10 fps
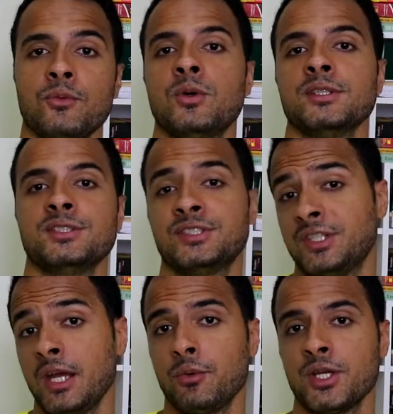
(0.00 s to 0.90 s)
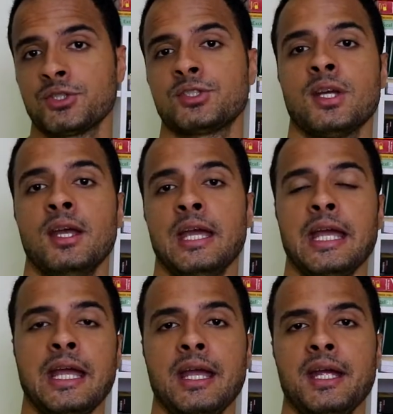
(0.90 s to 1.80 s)
was extinguished
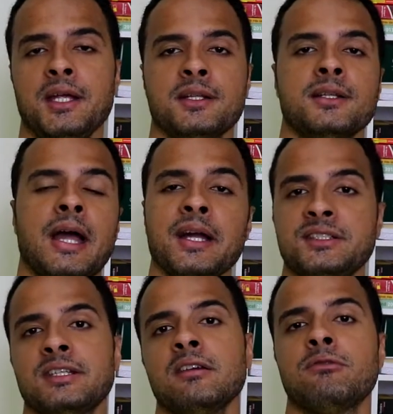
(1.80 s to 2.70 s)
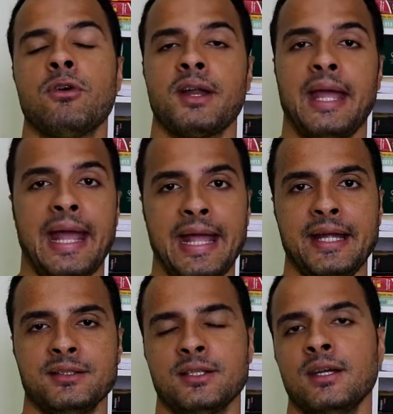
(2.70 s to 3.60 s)
in
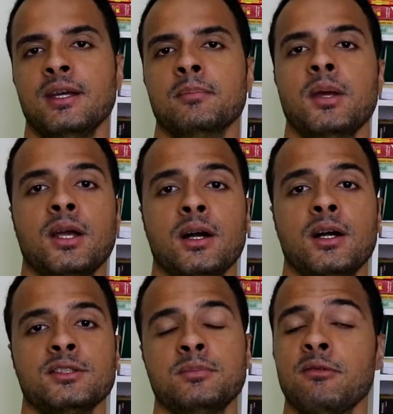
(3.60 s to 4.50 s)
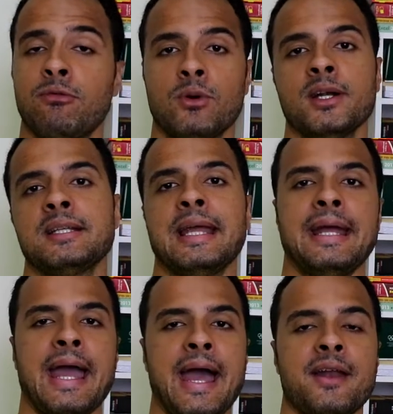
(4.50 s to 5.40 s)
1948 because before they
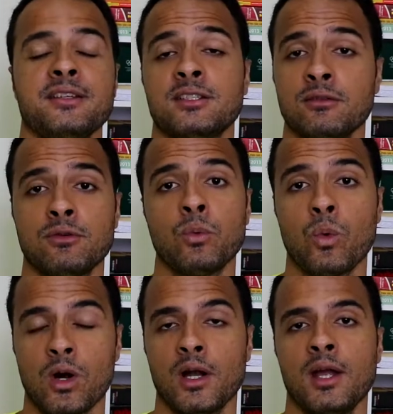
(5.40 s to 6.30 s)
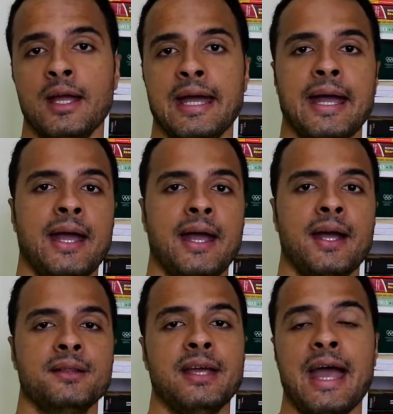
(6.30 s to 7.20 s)
had a civil war
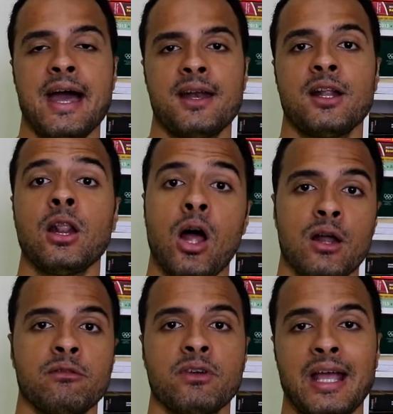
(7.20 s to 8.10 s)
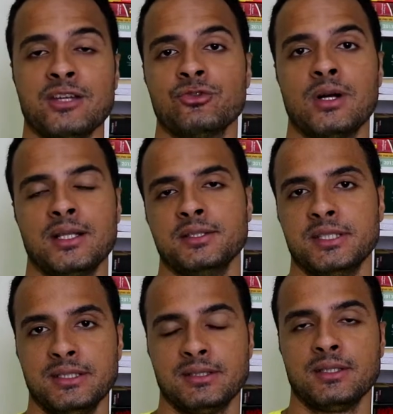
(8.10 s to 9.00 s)
and they had a lot of casualties.